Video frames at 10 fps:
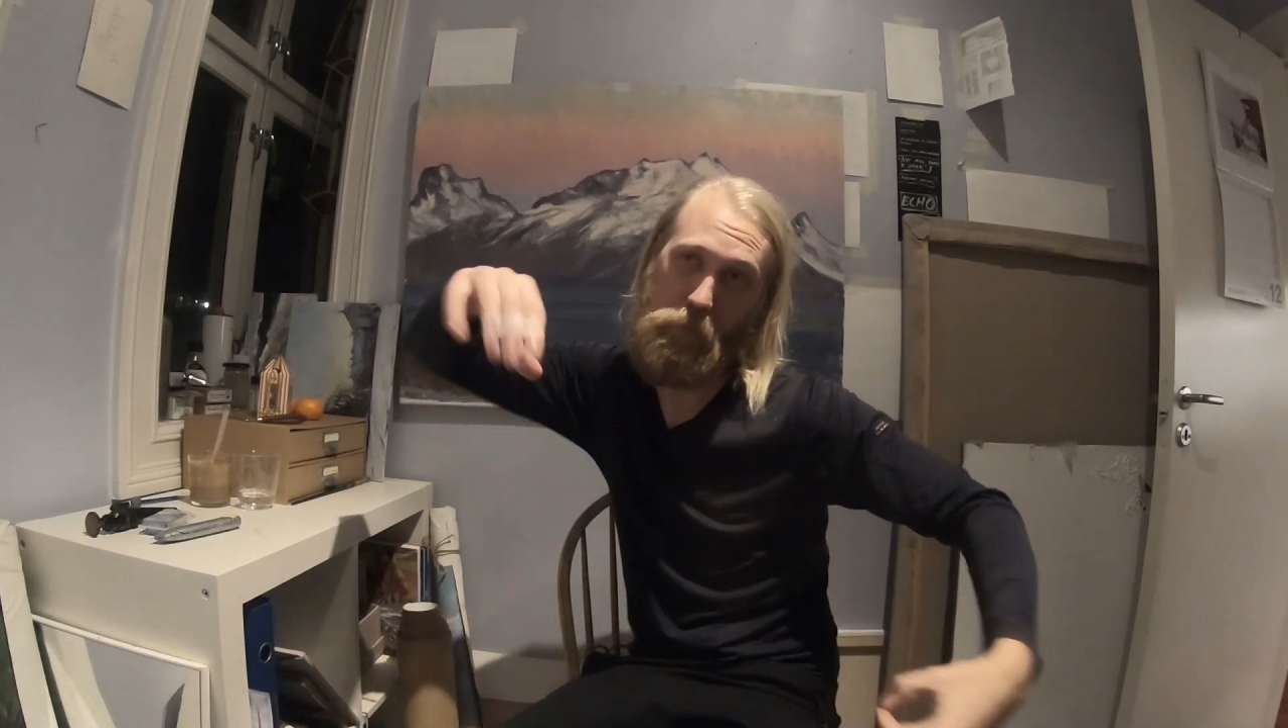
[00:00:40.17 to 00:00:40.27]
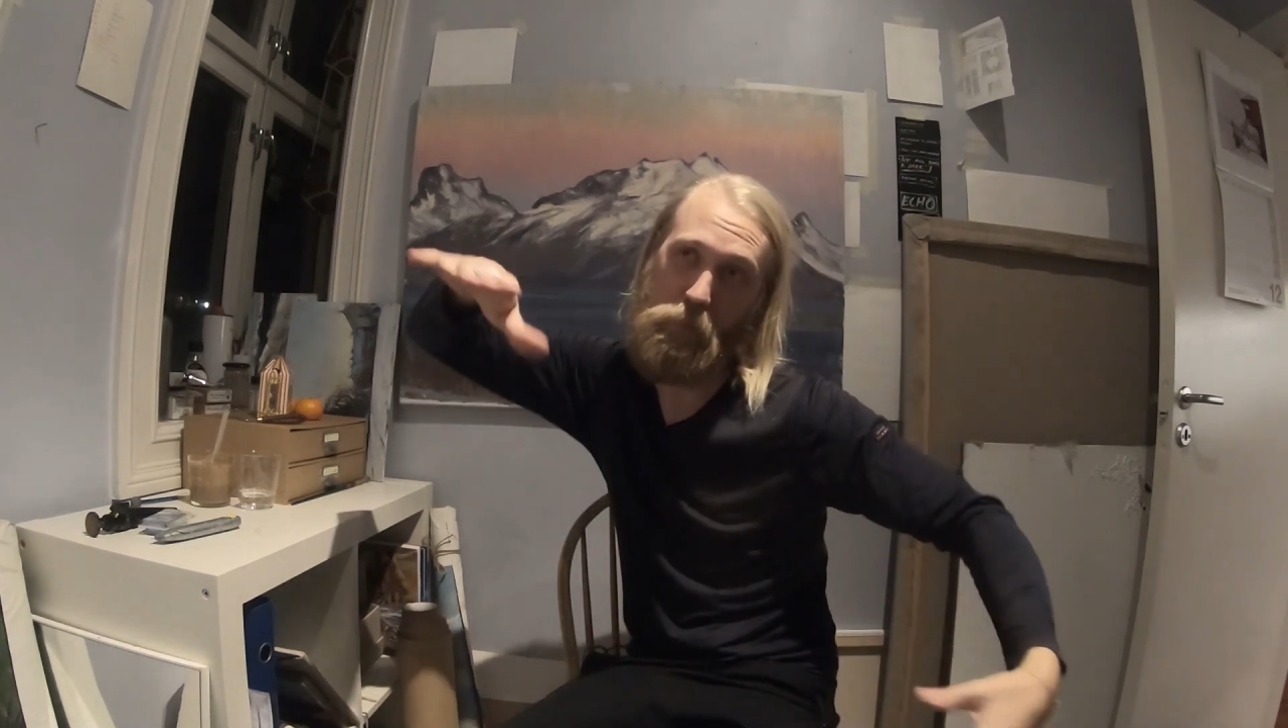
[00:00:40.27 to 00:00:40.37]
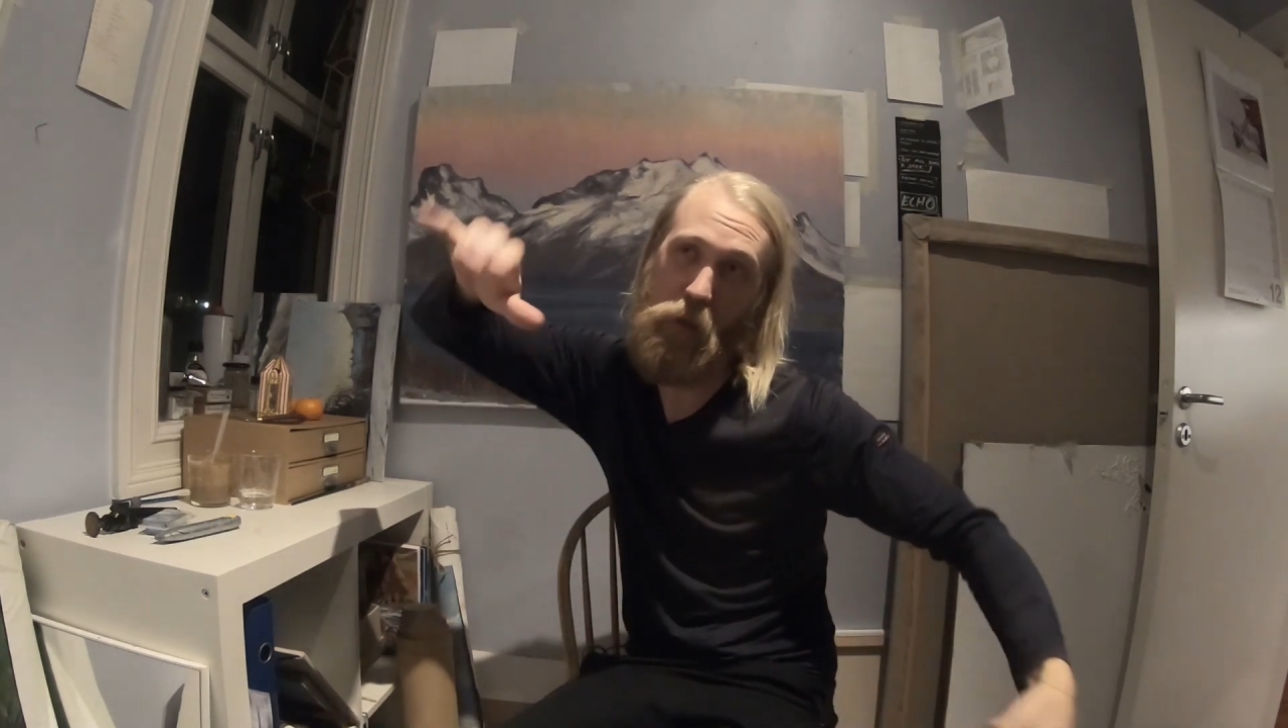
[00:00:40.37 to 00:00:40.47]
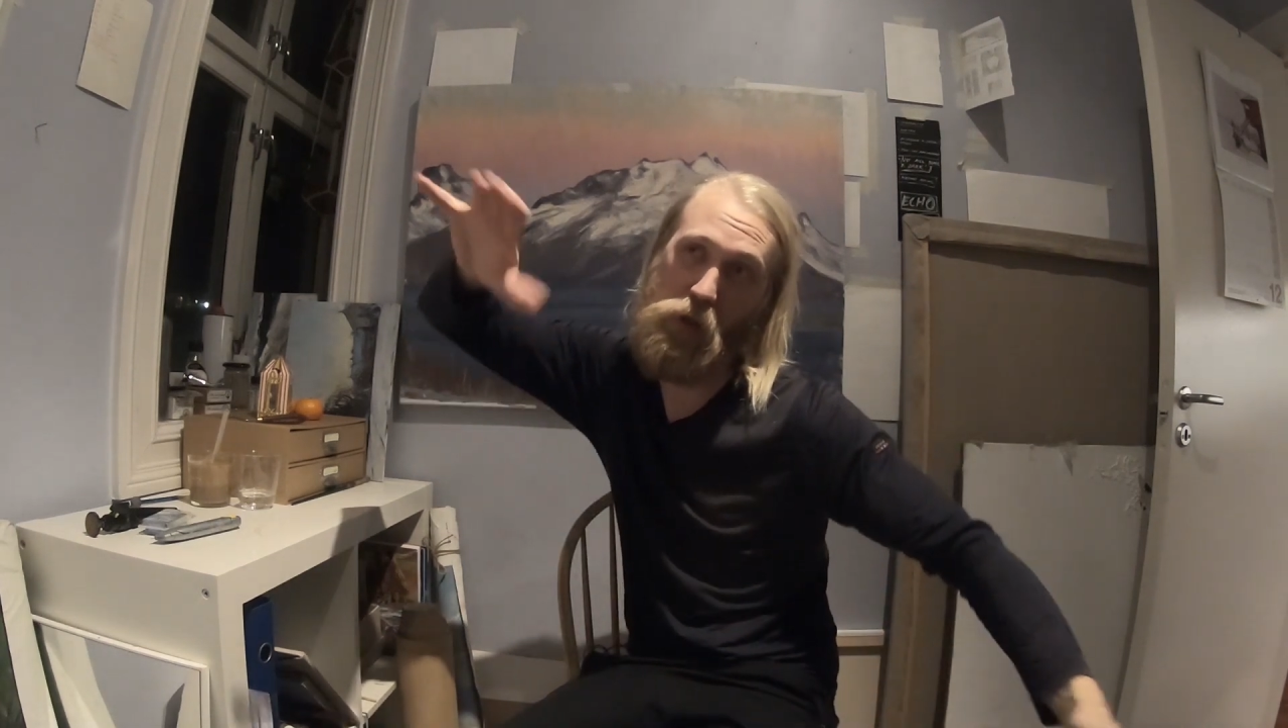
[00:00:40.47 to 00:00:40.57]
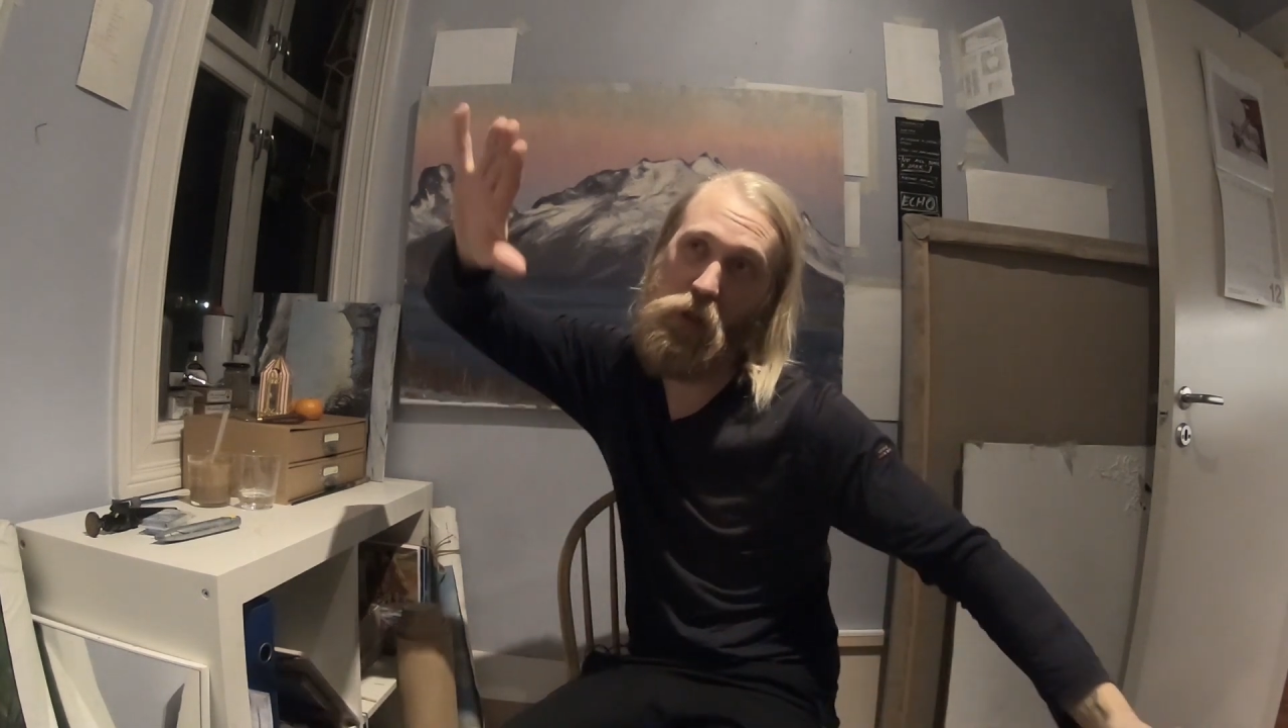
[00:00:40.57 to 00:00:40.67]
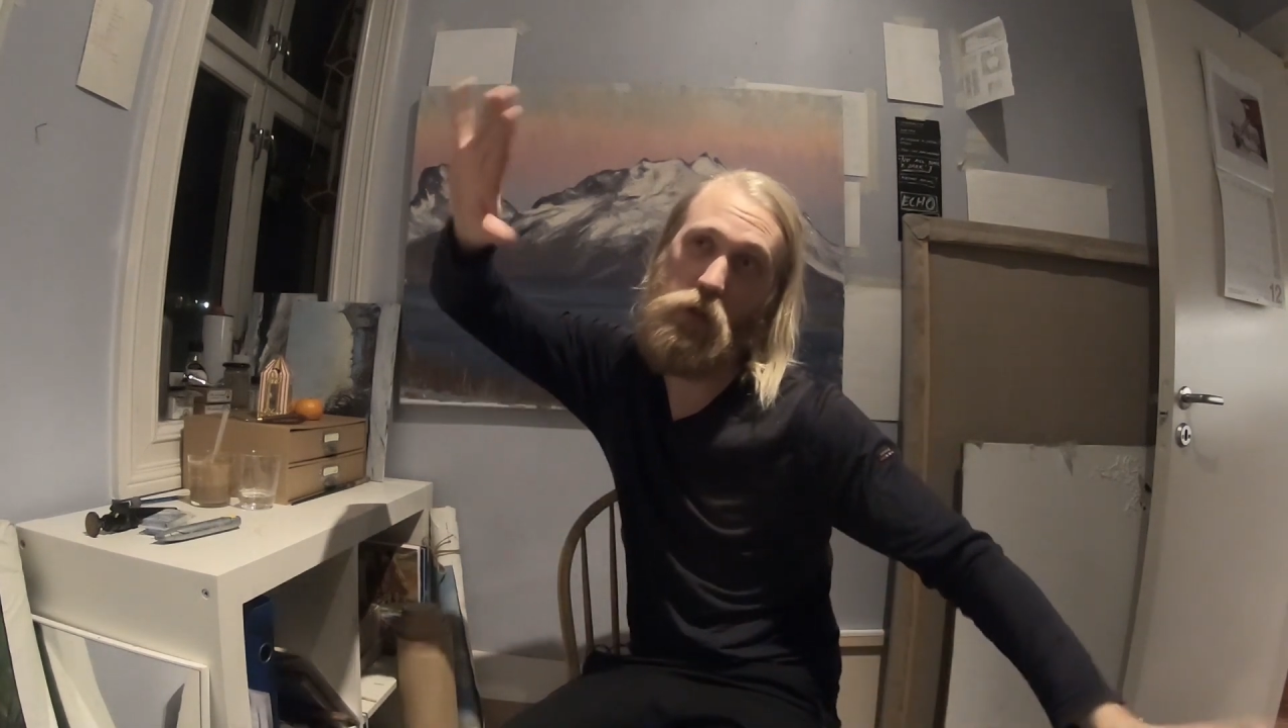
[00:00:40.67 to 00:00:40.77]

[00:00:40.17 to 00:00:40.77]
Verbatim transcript: Magic